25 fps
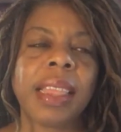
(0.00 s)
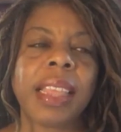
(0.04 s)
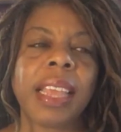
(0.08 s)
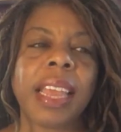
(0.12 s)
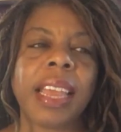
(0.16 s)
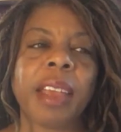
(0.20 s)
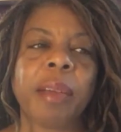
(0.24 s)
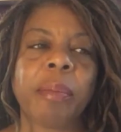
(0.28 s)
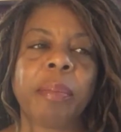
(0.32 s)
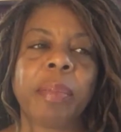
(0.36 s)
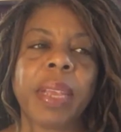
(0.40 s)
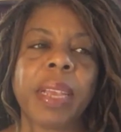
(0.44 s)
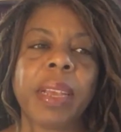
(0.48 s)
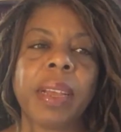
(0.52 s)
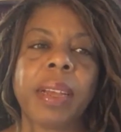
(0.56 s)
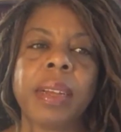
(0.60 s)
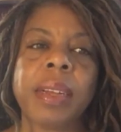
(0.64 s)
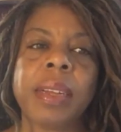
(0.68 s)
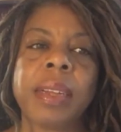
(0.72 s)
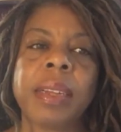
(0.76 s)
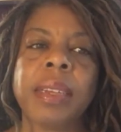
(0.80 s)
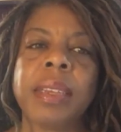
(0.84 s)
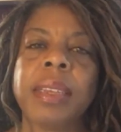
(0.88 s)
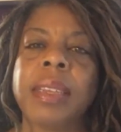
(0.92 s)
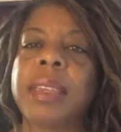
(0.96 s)
that
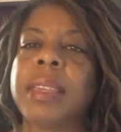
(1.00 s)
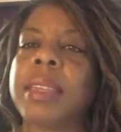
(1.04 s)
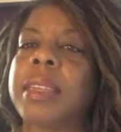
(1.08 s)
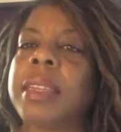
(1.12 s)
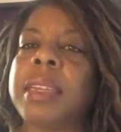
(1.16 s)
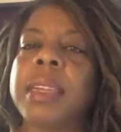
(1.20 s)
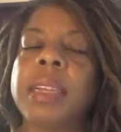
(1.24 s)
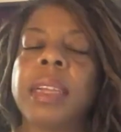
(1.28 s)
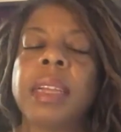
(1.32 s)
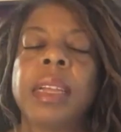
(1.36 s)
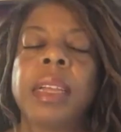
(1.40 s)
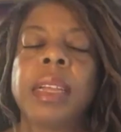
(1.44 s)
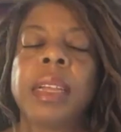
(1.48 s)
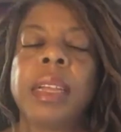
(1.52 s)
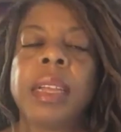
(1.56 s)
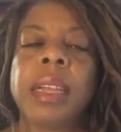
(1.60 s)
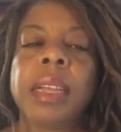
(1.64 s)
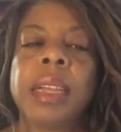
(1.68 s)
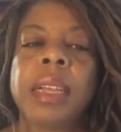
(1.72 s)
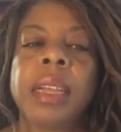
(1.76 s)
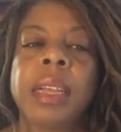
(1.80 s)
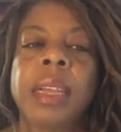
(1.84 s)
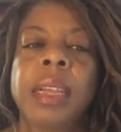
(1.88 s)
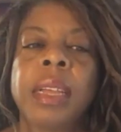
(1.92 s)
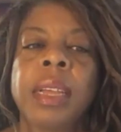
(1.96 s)
because
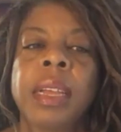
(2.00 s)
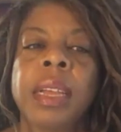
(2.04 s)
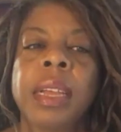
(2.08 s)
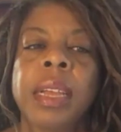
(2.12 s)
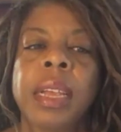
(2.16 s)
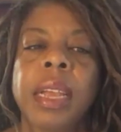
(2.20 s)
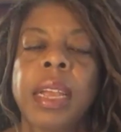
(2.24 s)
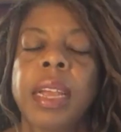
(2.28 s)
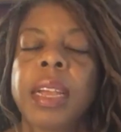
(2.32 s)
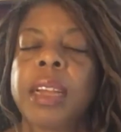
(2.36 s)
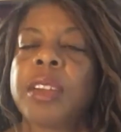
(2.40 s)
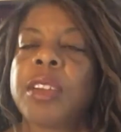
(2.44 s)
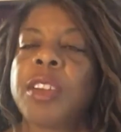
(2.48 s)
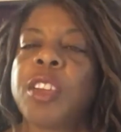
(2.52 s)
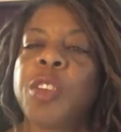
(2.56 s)
it goes